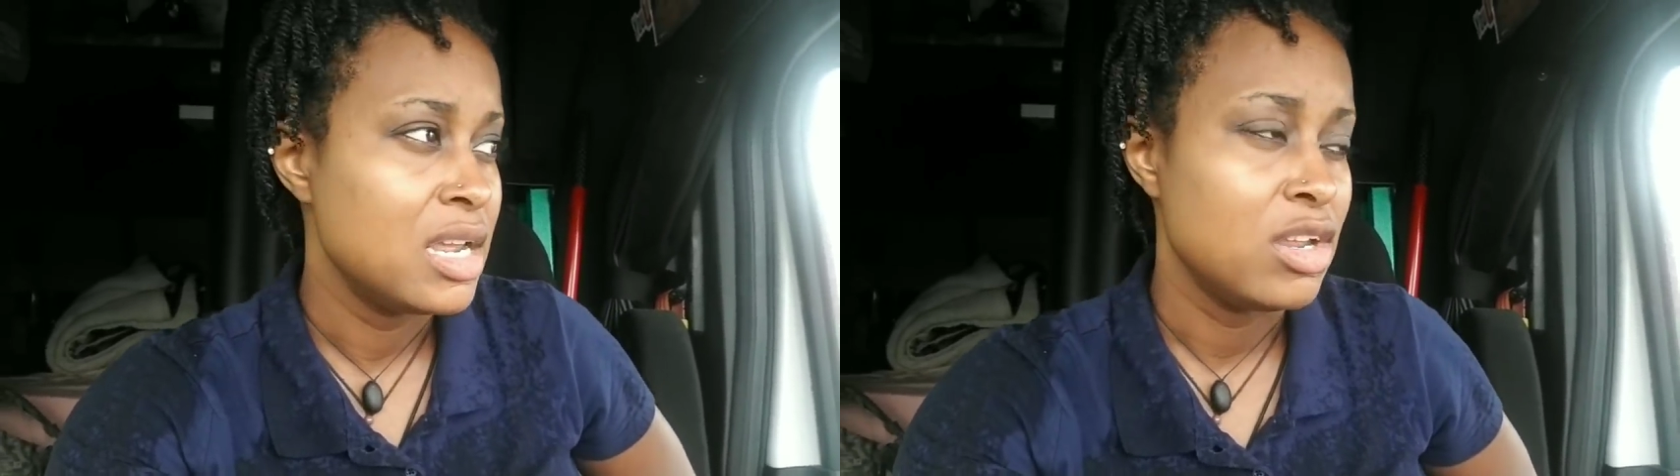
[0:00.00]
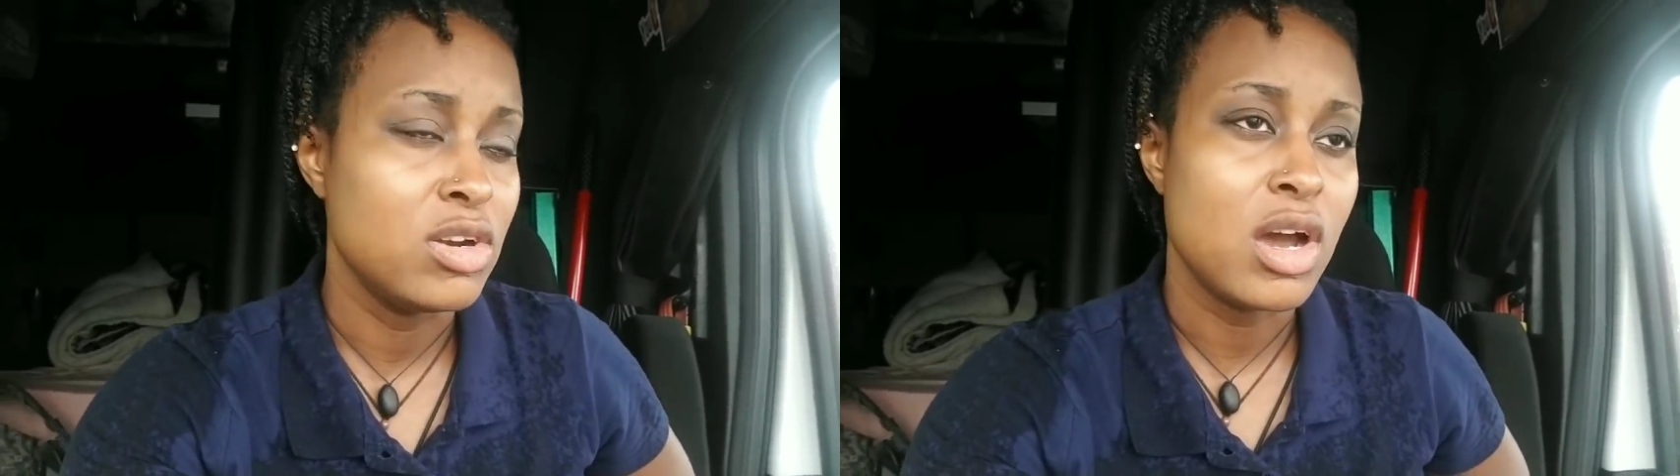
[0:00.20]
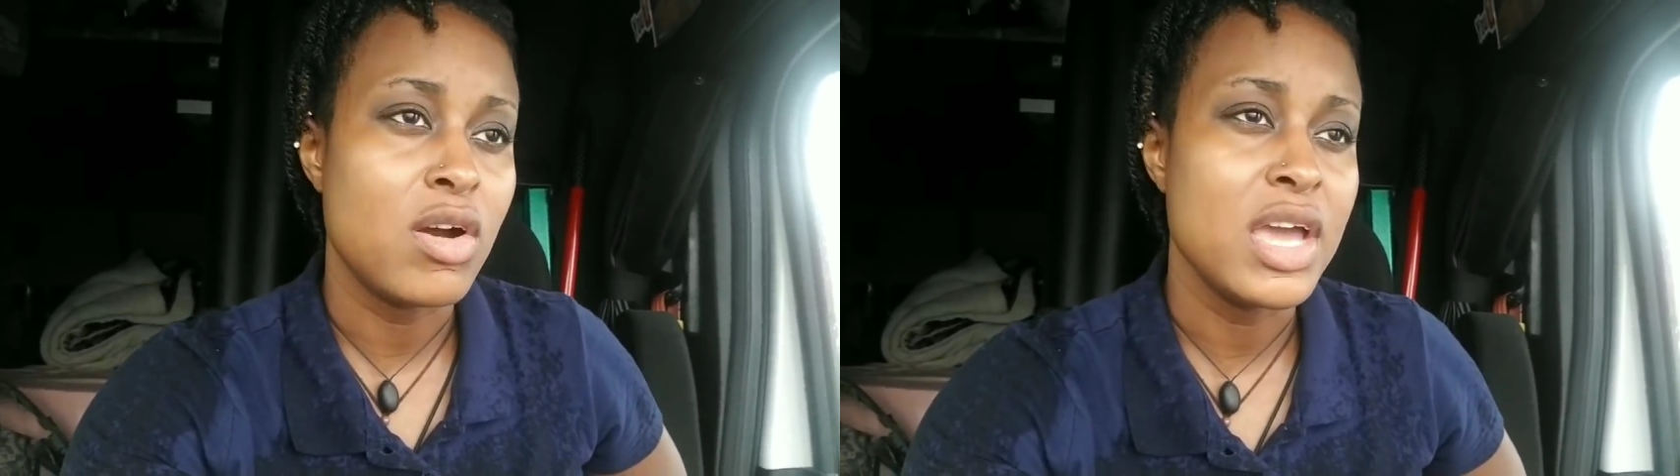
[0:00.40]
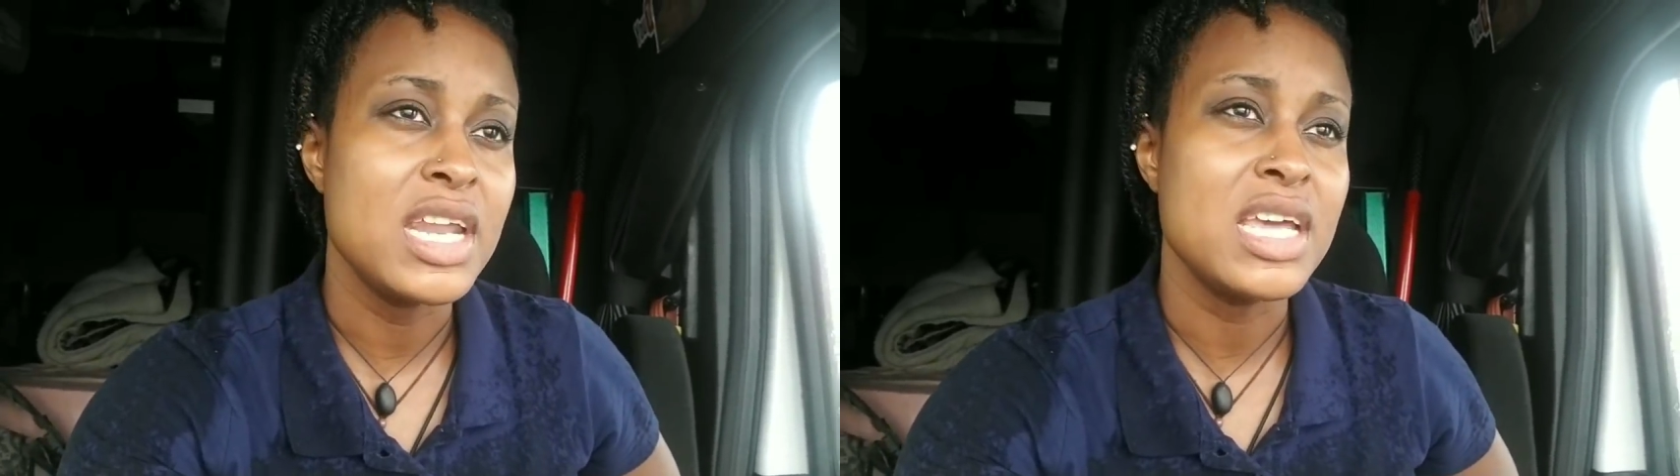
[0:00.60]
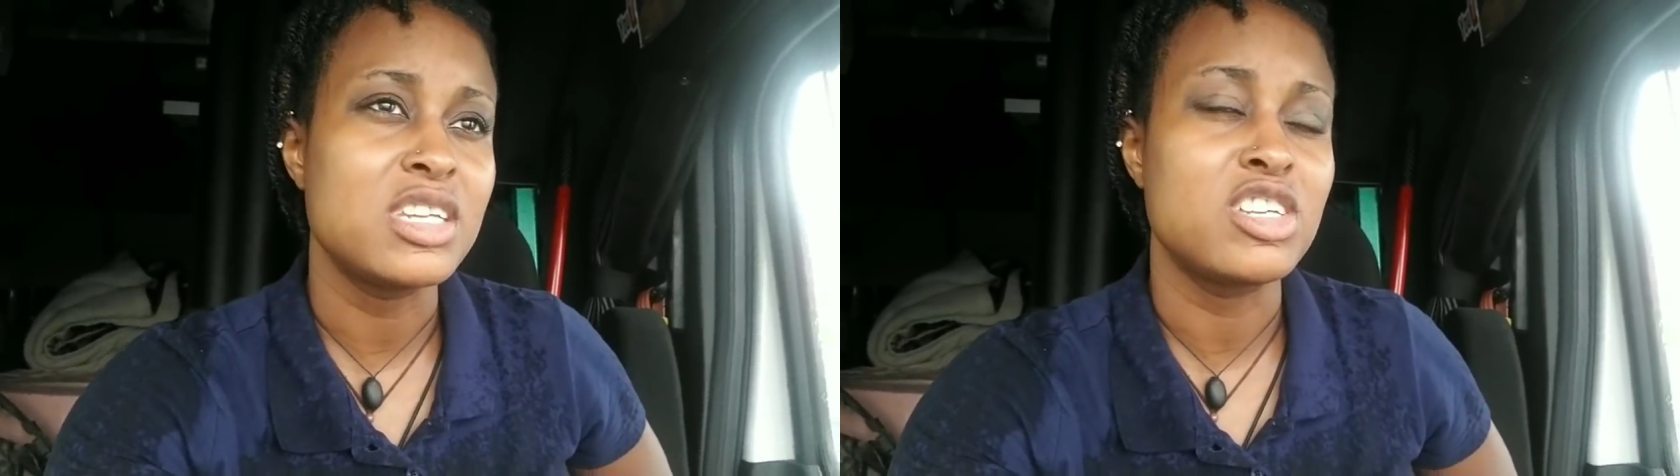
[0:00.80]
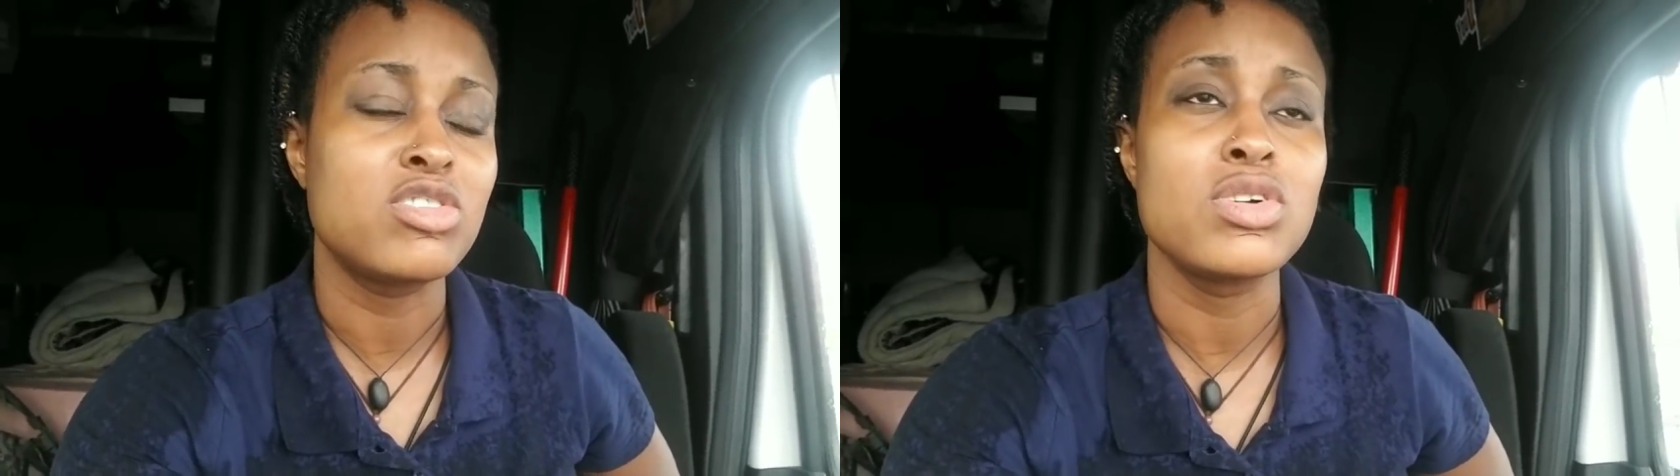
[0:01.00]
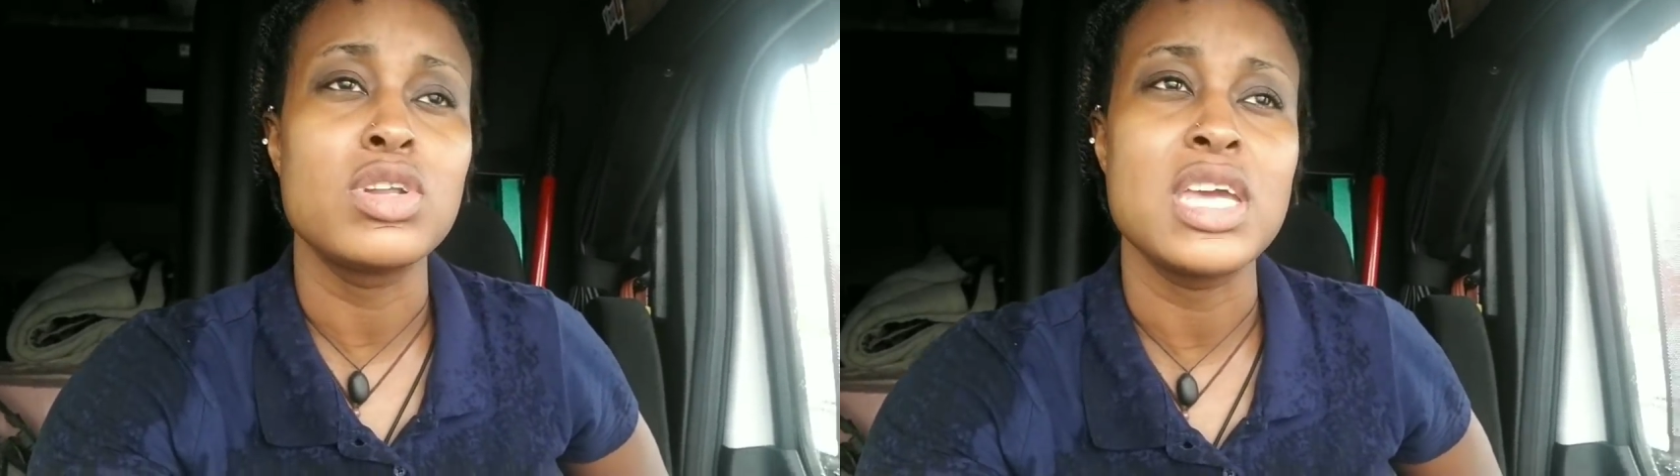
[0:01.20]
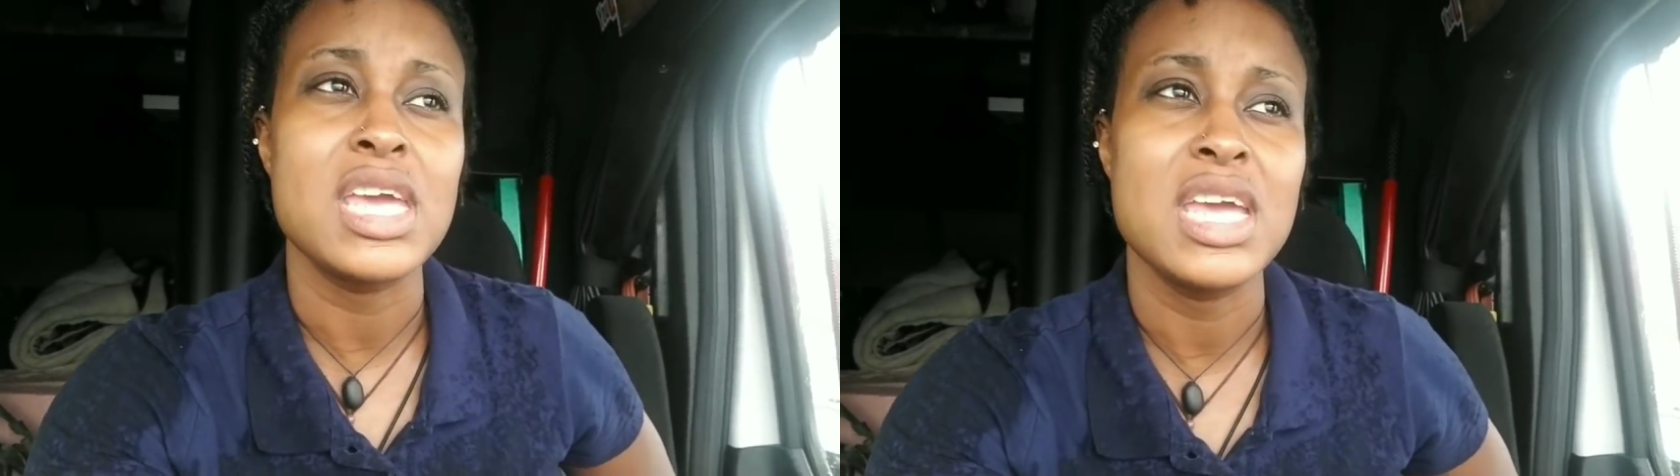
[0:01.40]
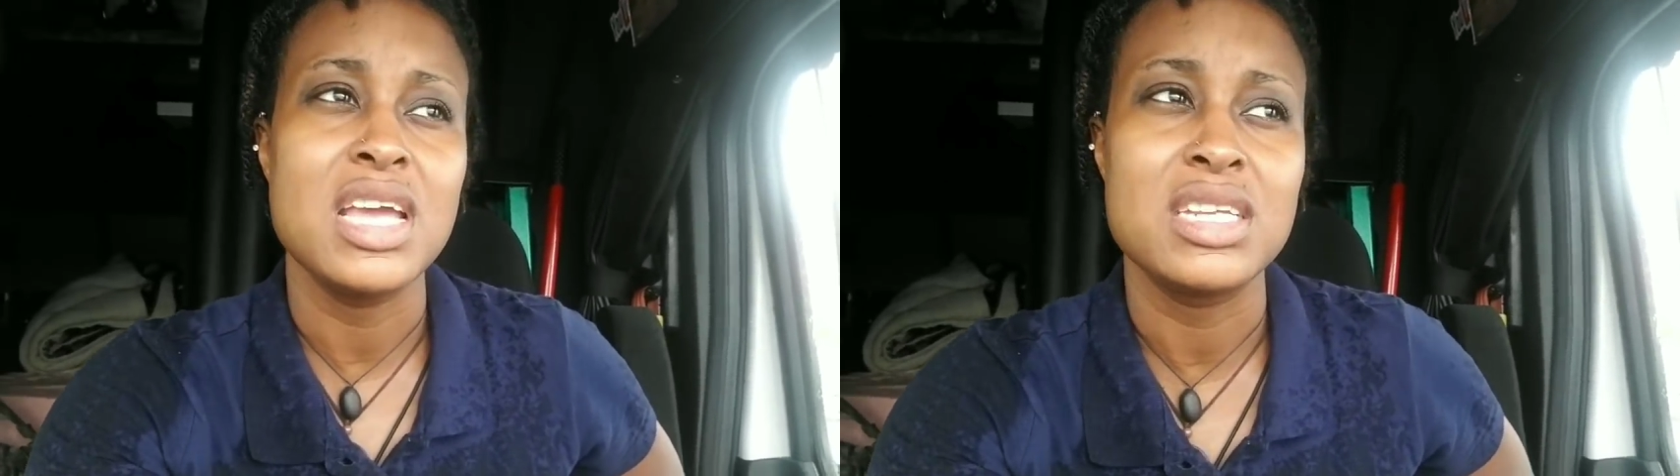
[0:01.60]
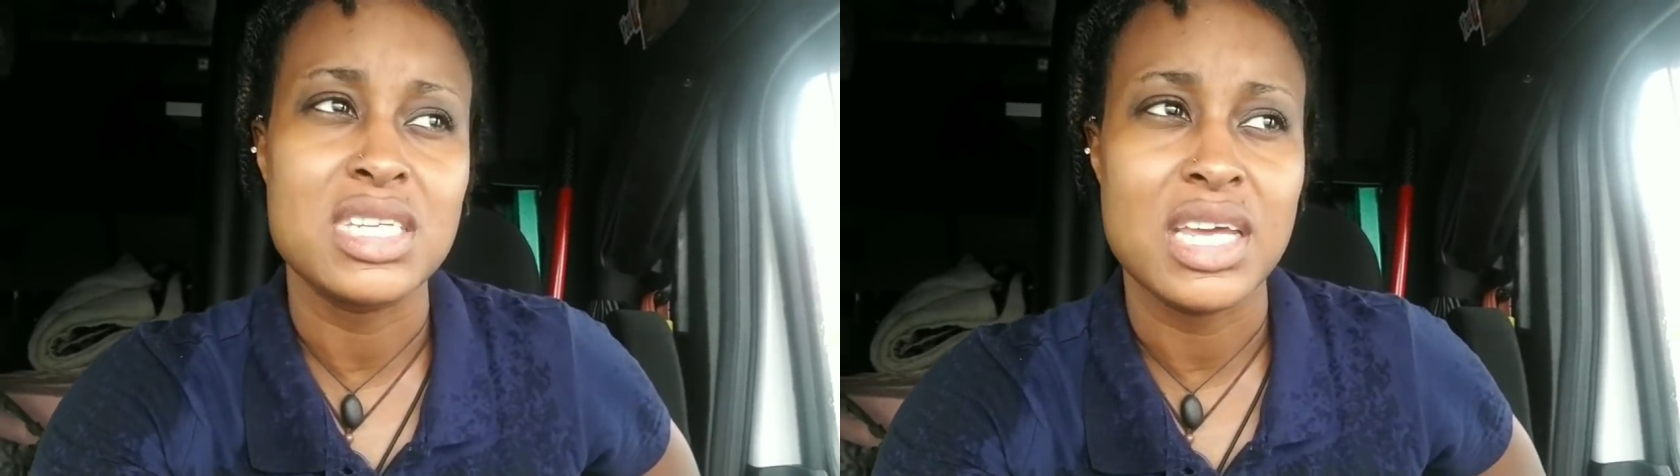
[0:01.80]
You know, it is truly
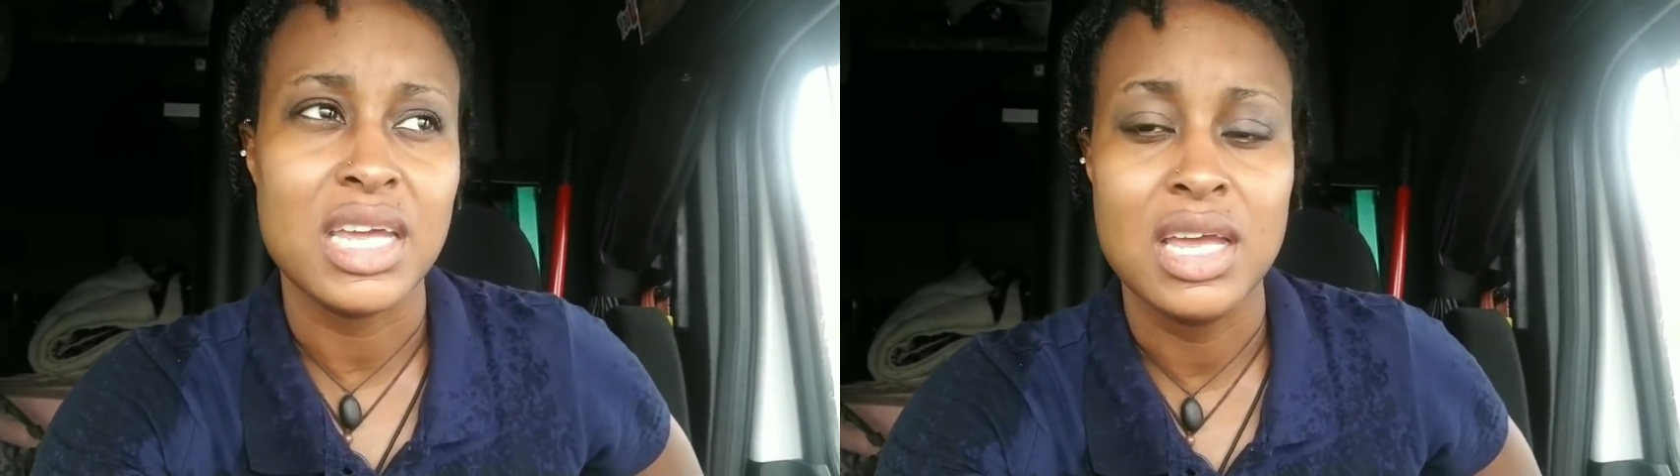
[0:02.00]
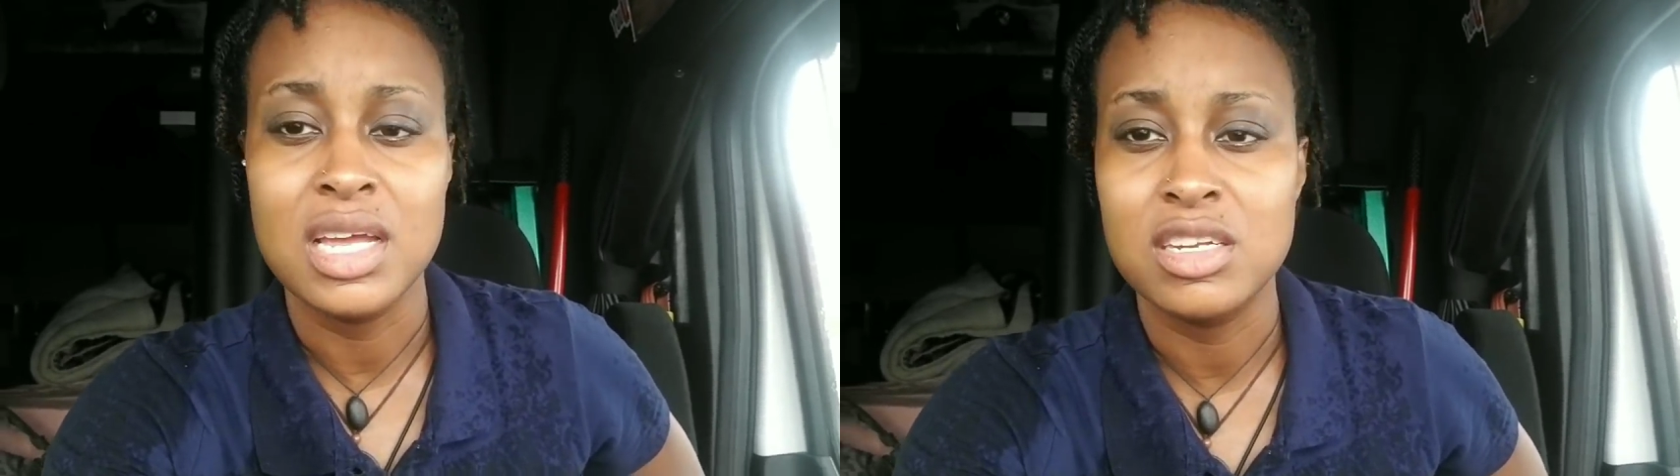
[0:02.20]
easy